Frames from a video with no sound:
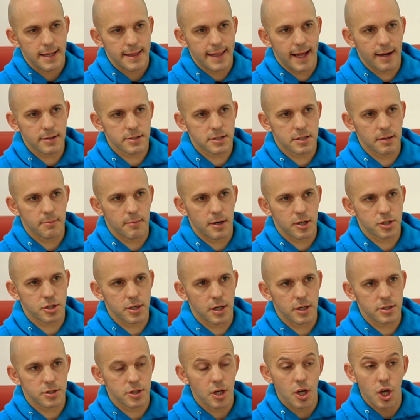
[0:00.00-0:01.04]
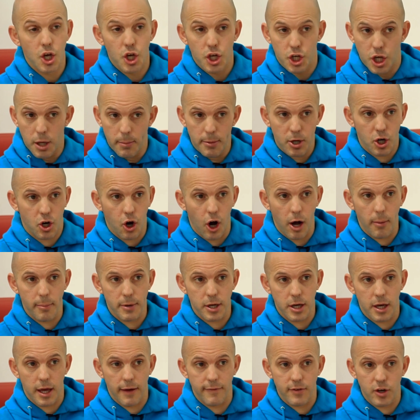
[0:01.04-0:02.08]
Not so much as, "Give me a call, I'm
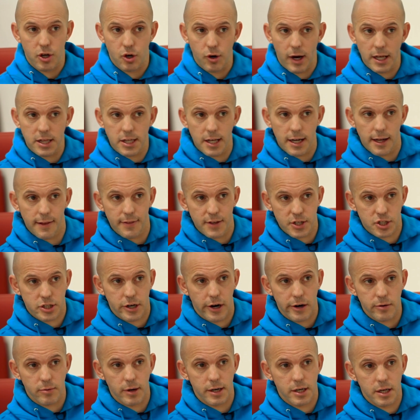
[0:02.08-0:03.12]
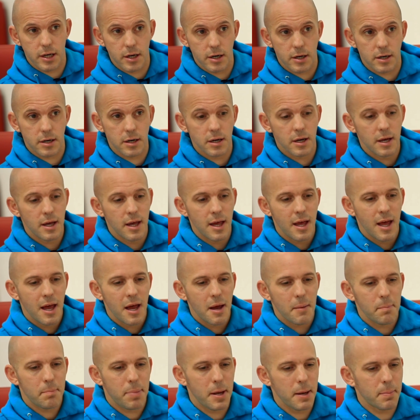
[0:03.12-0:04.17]
going to give you a great deal on this car right here."
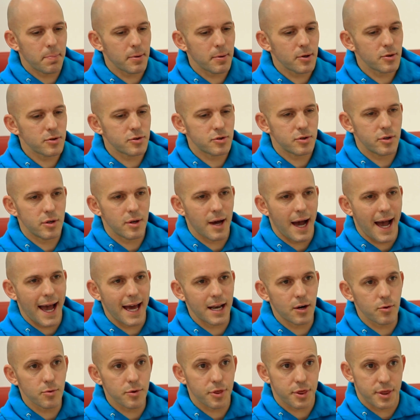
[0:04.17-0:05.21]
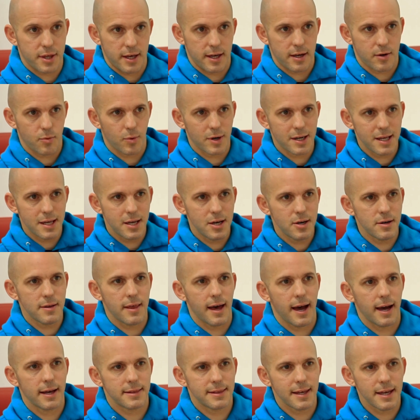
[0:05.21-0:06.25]
People, I don't think, want to hear
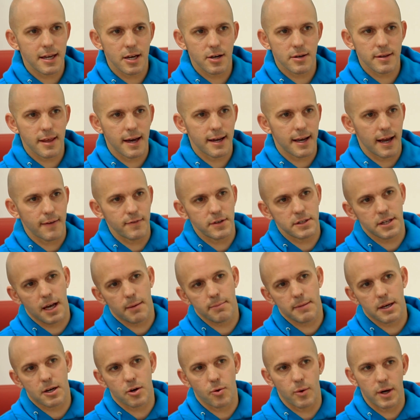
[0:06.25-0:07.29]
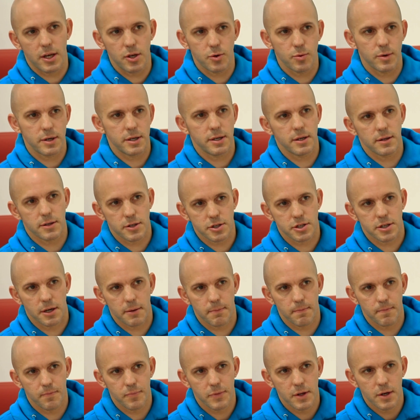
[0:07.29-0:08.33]
that. They hear that every time they go into a dealership.
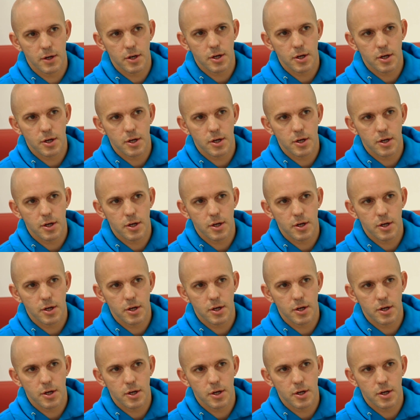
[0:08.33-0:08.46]
Mm-hmm.